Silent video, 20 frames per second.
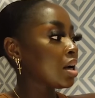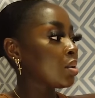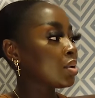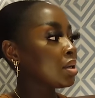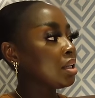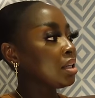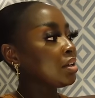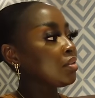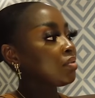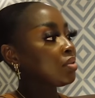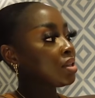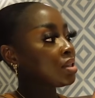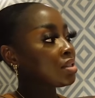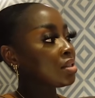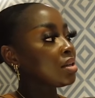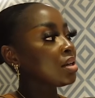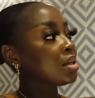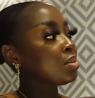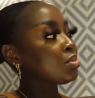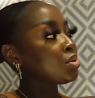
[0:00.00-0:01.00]
I would lift
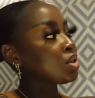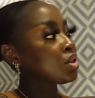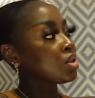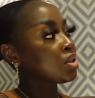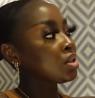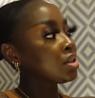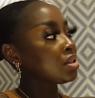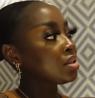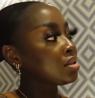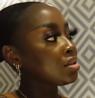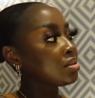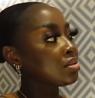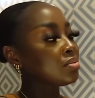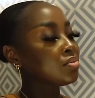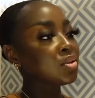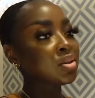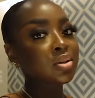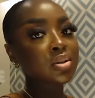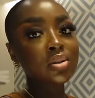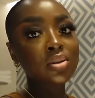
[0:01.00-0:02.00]
this up, turn it
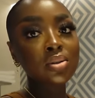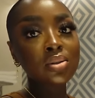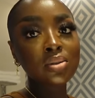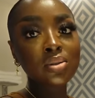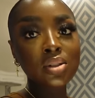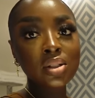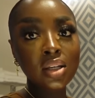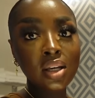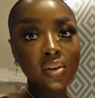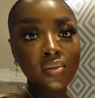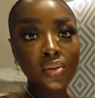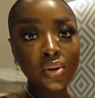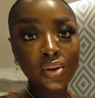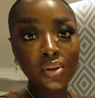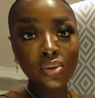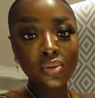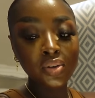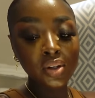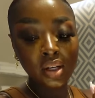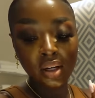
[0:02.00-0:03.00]
vertical to get
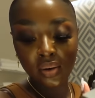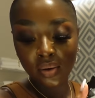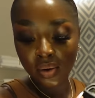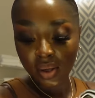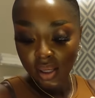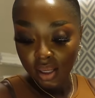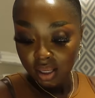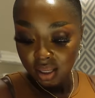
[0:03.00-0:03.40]
vertical video,